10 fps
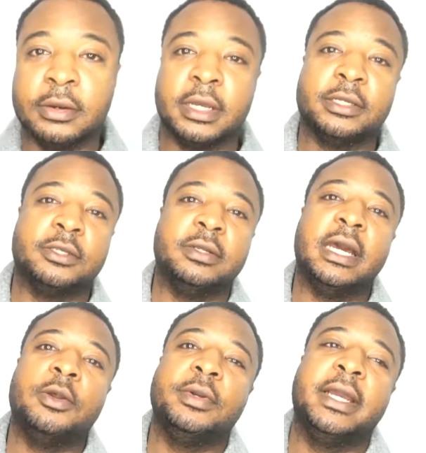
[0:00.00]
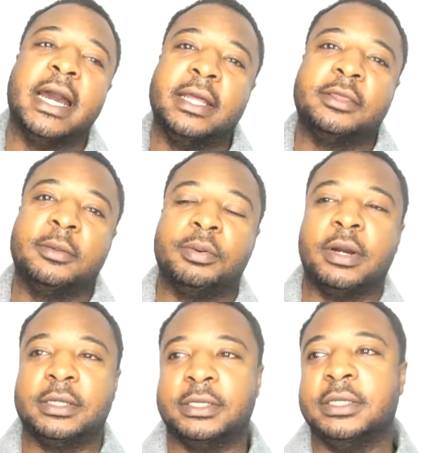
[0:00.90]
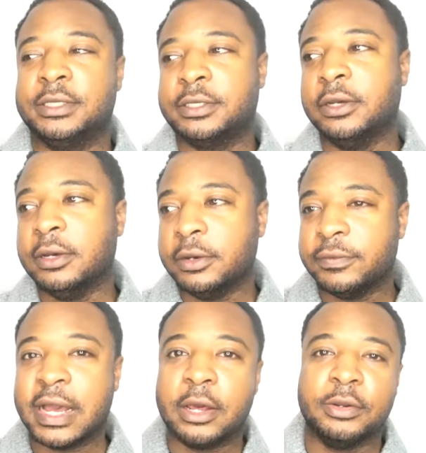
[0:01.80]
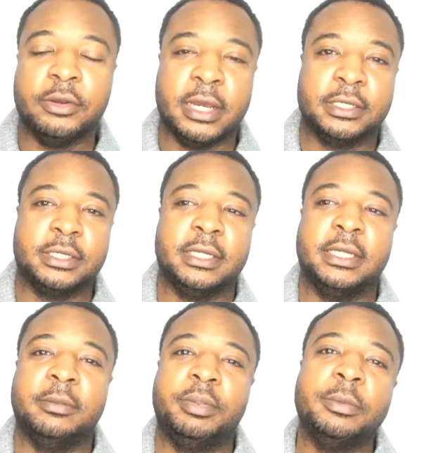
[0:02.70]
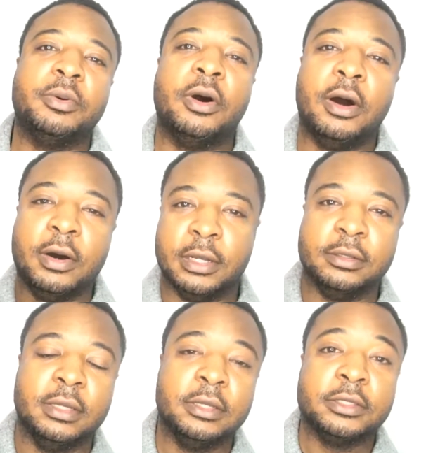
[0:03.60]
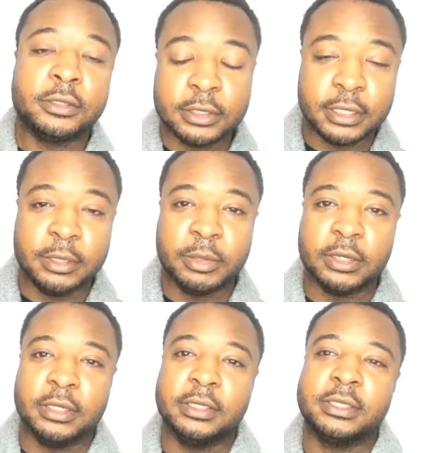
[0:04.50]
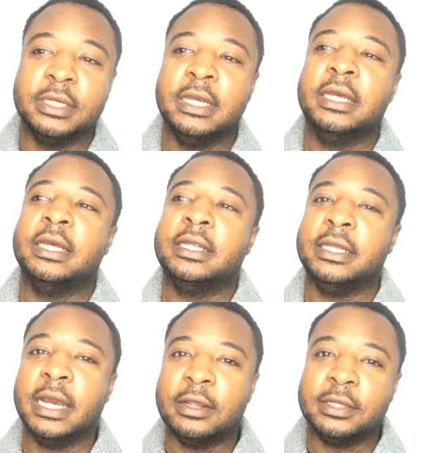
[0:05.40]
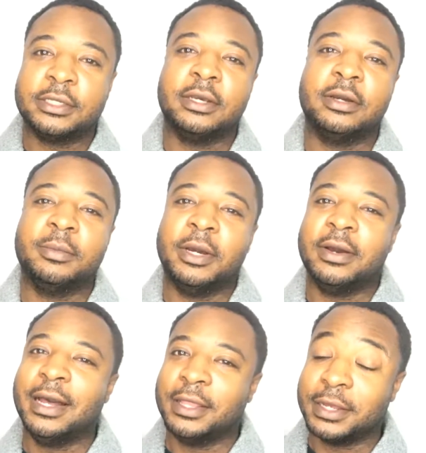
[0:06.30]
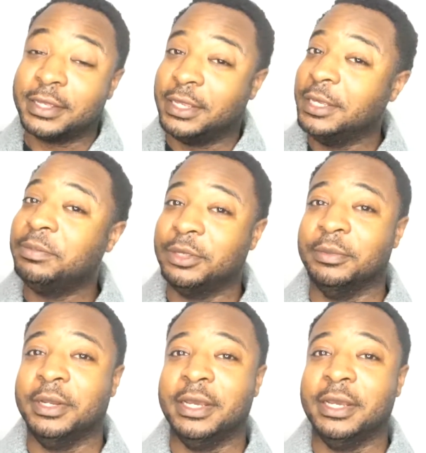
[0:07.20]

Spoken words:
Okay, so now that we got the process of how do you actually get people on to your email list, now let's talk about how to keep them